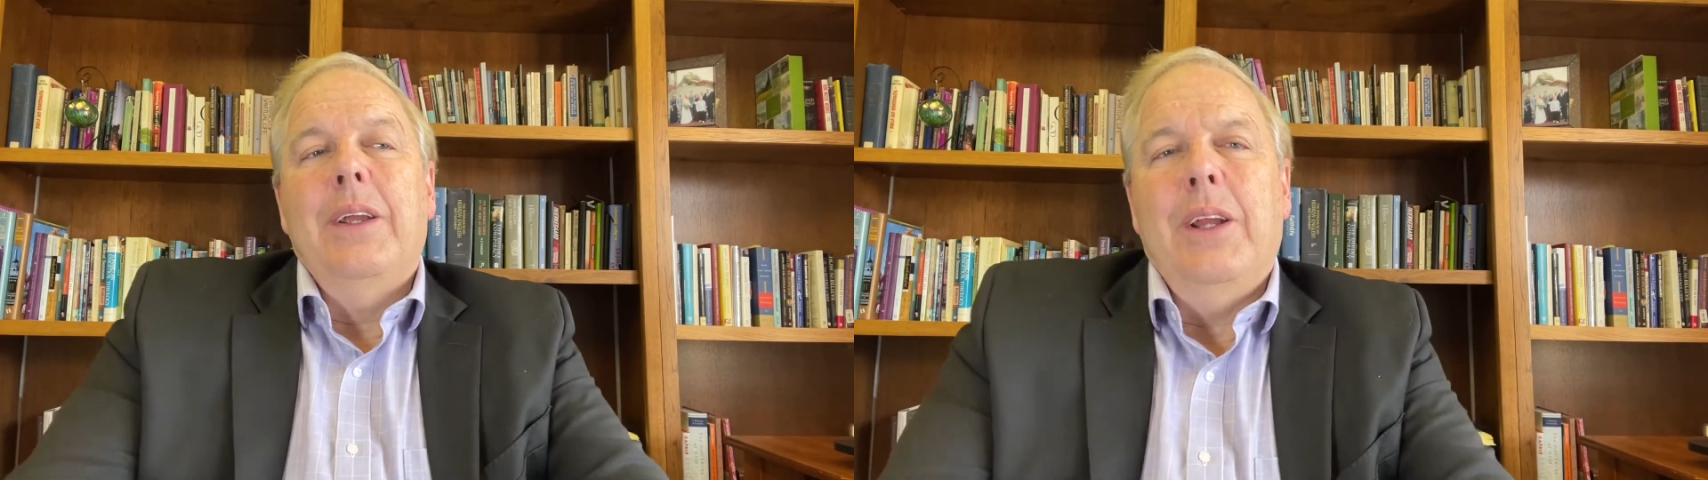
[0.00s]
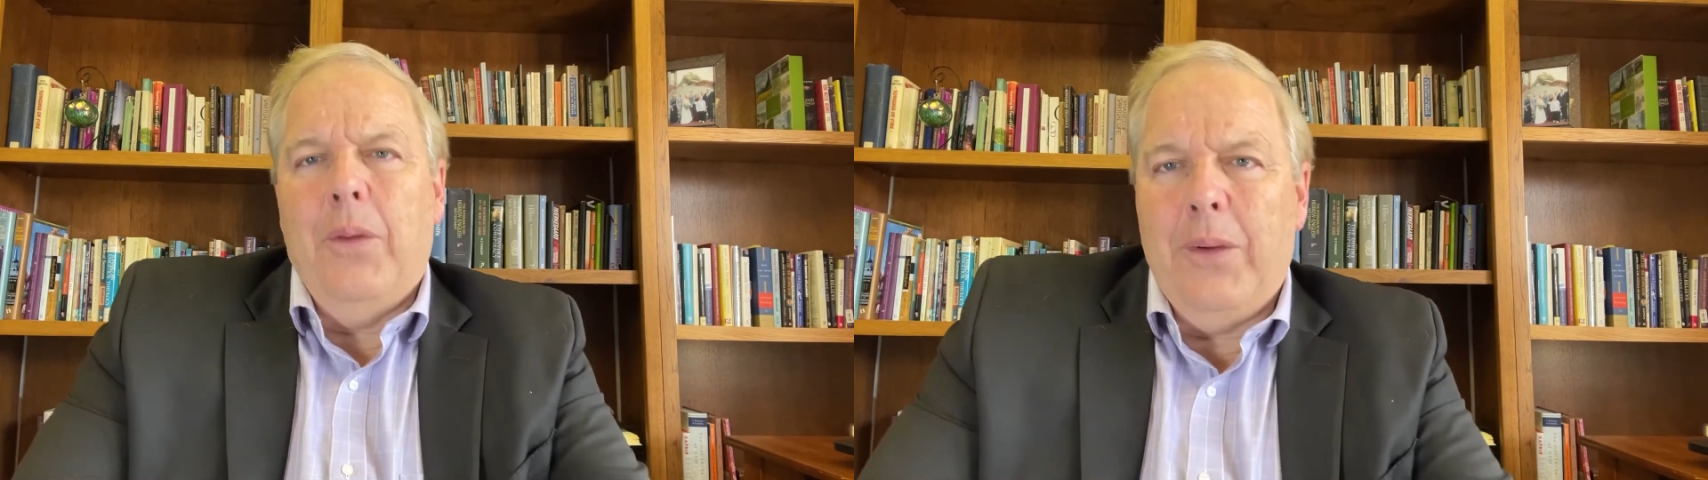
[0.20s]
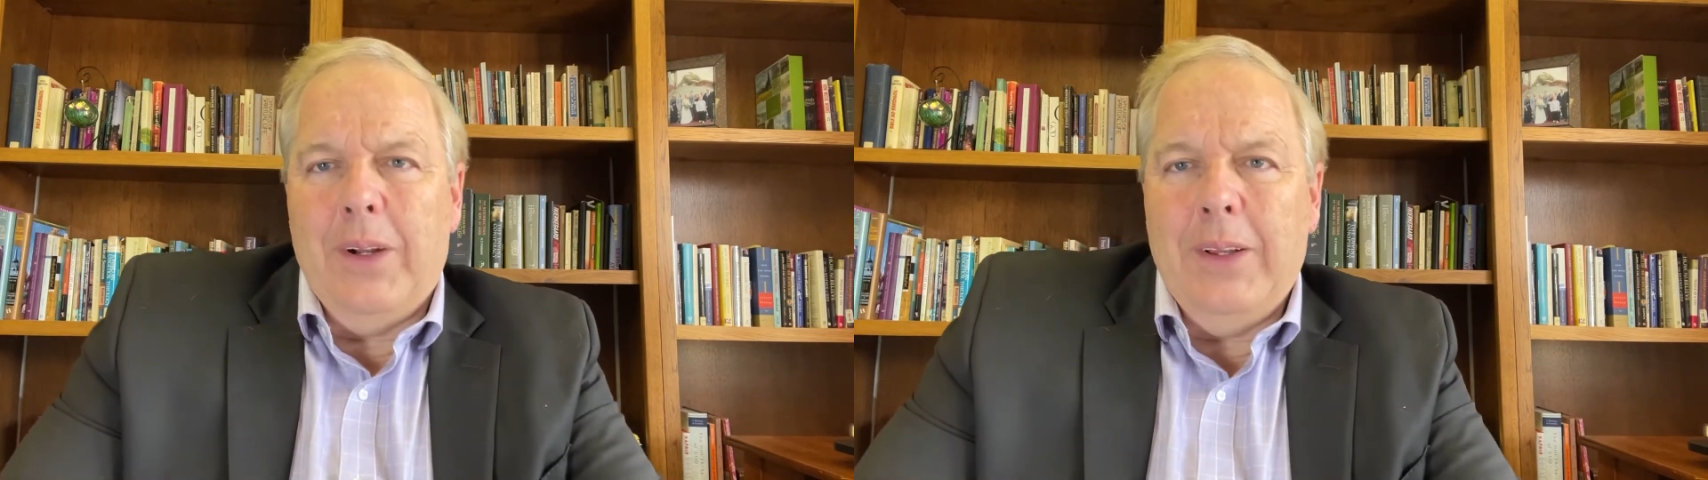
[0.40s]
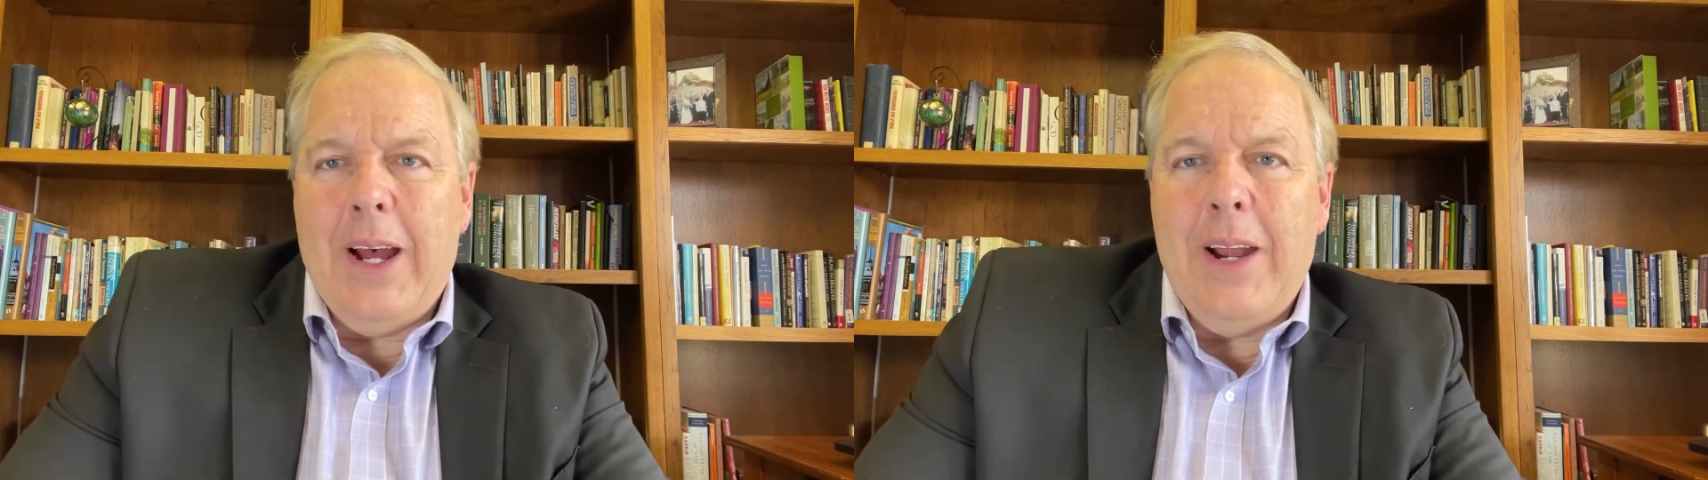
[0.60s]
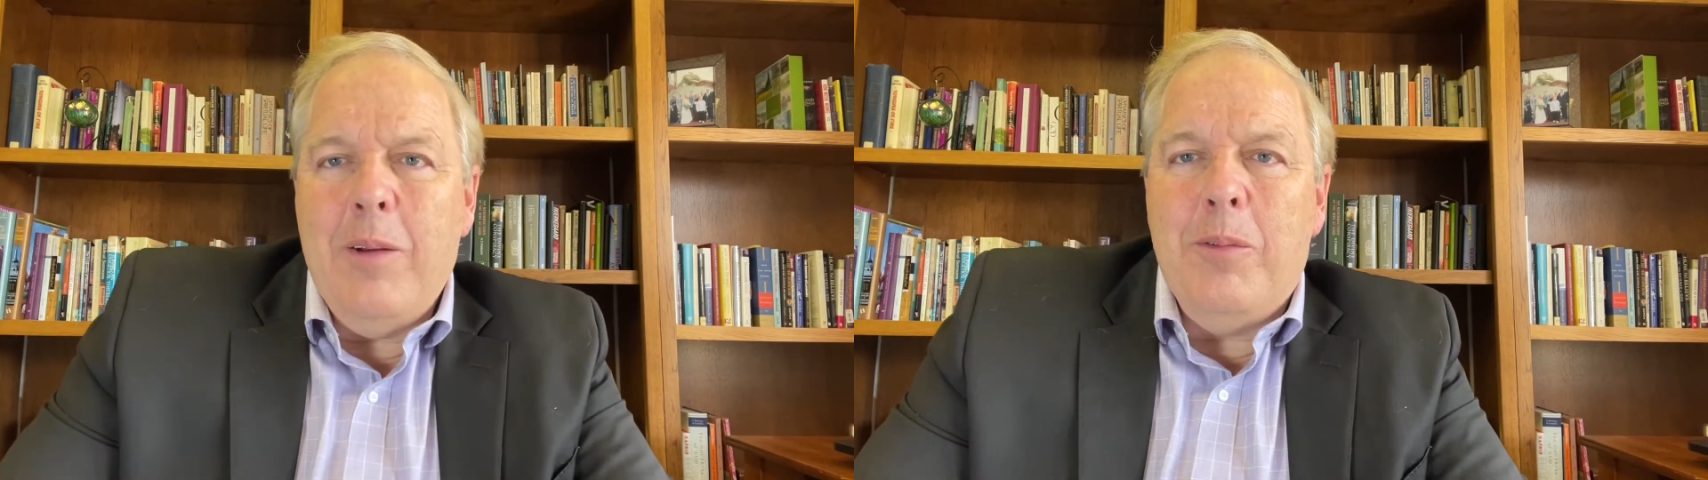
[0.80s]
You know, there are a
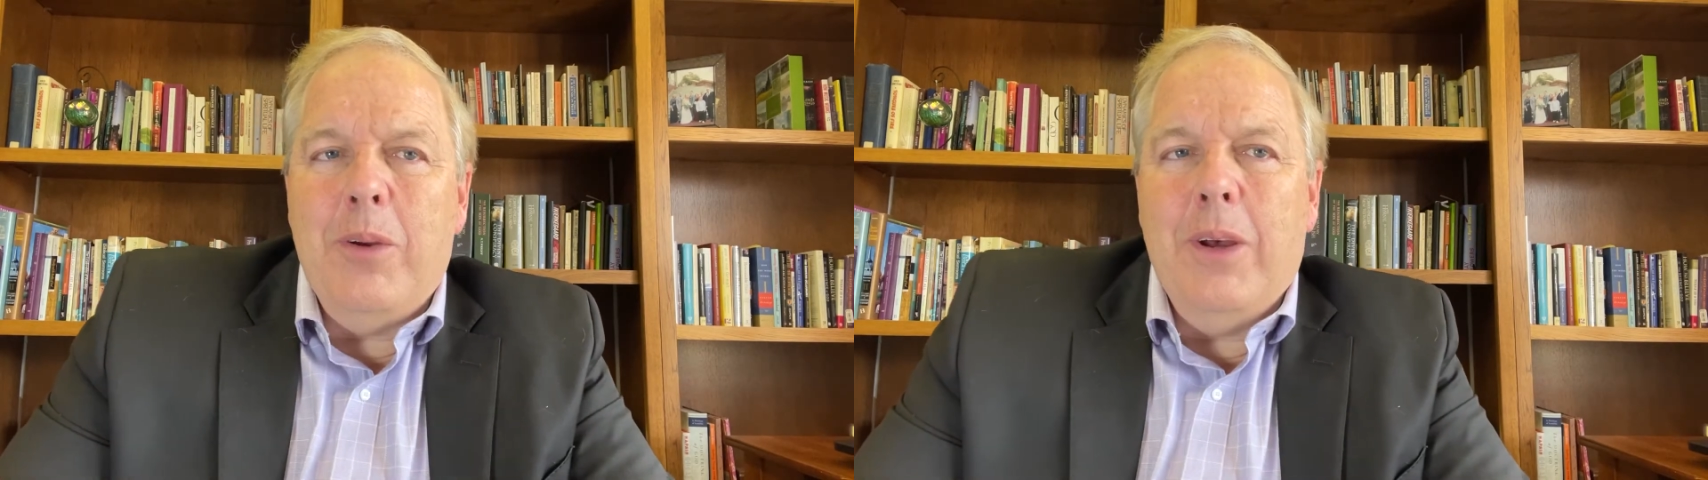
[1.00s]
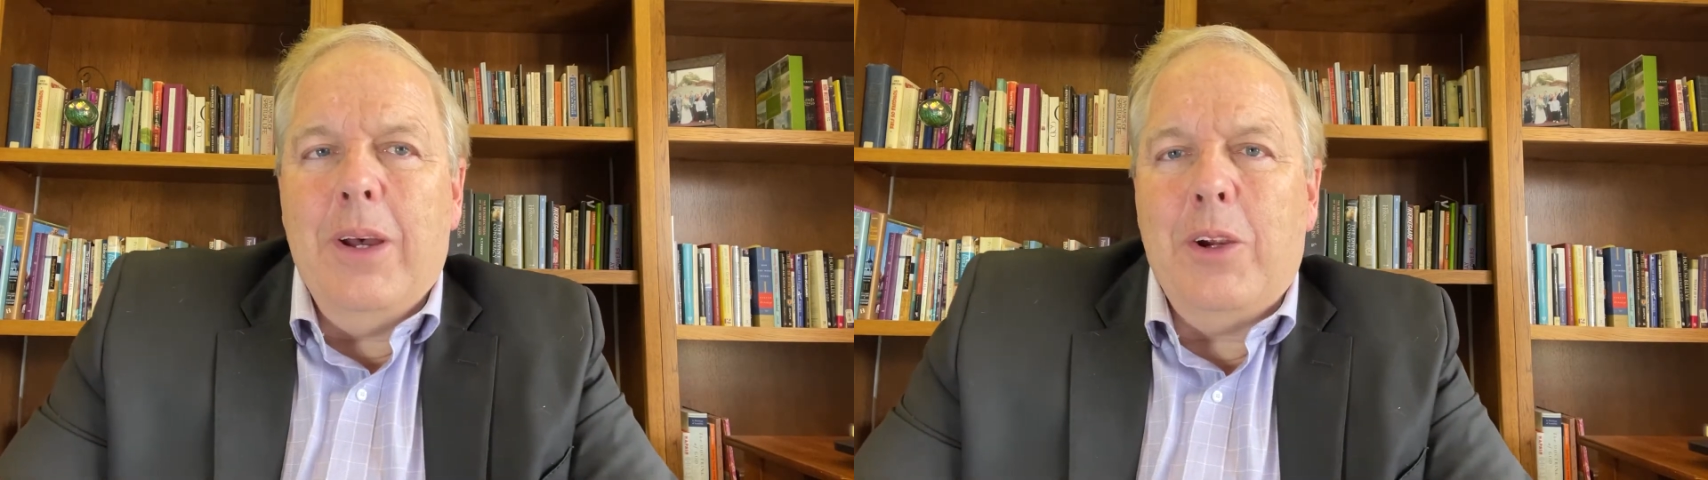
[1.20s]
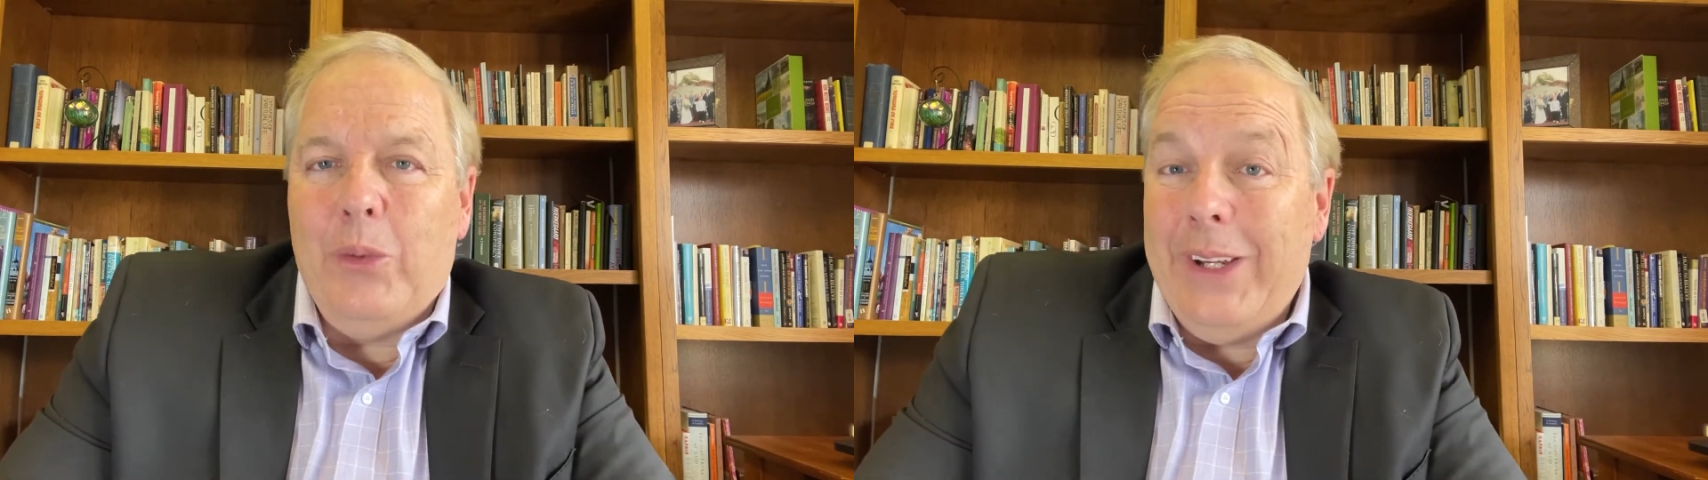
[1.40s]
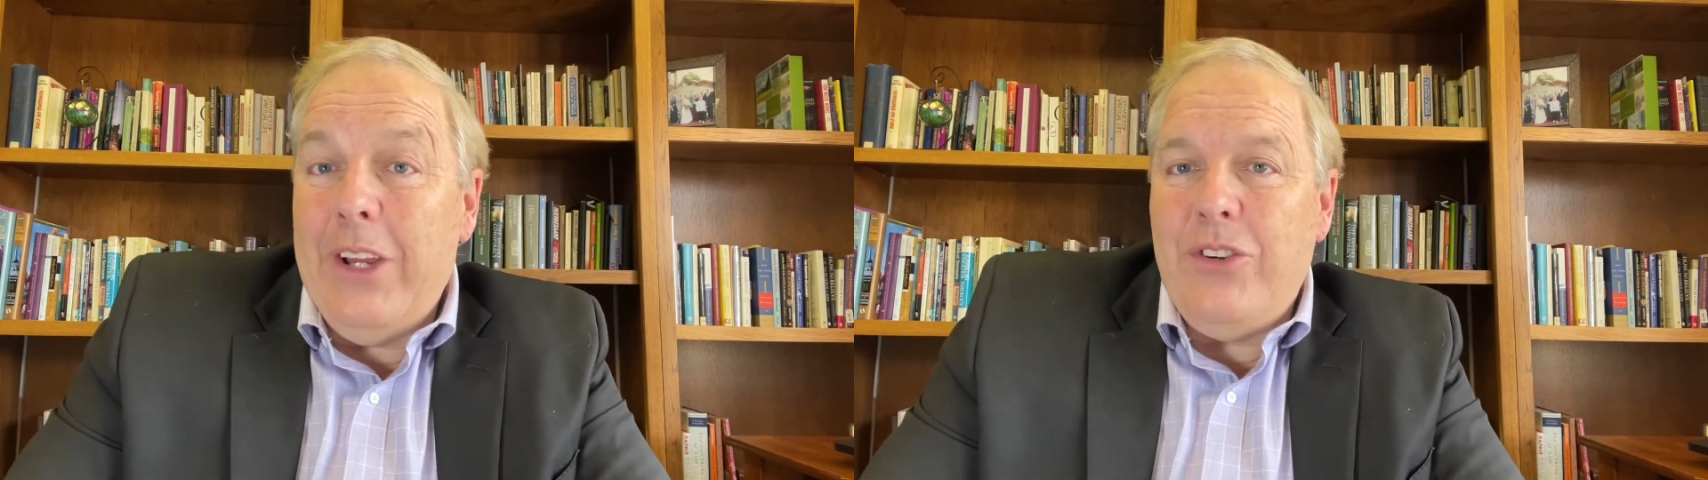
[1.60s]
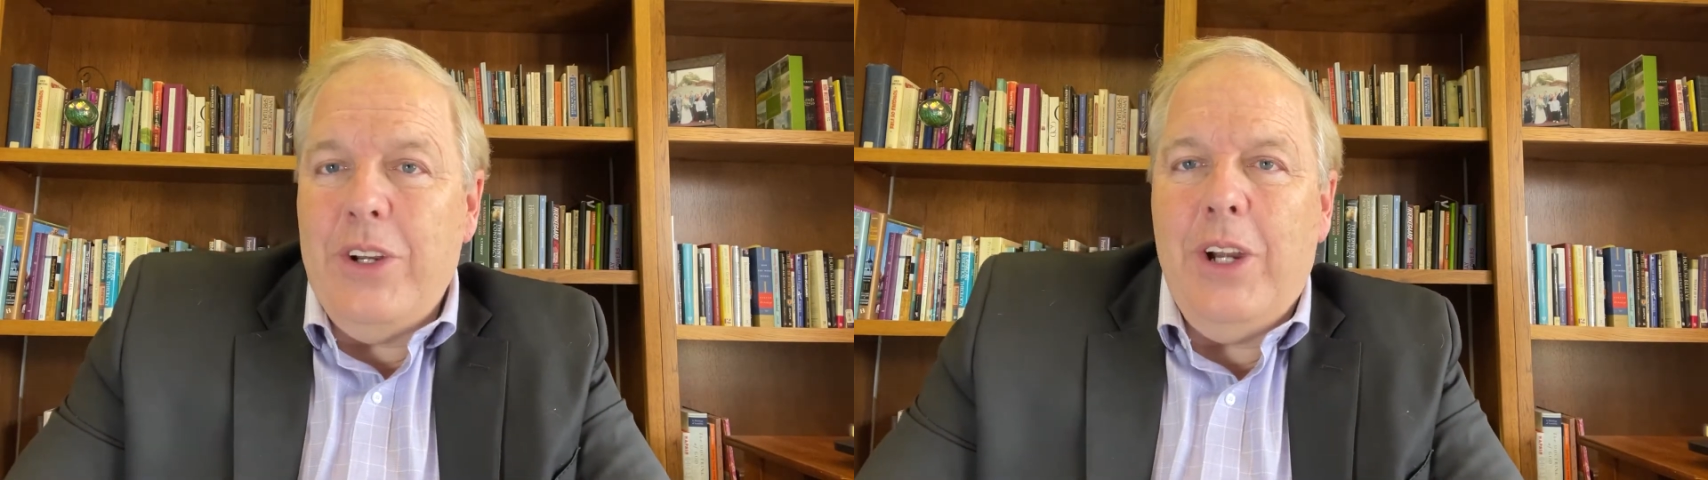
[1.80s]
lot of creation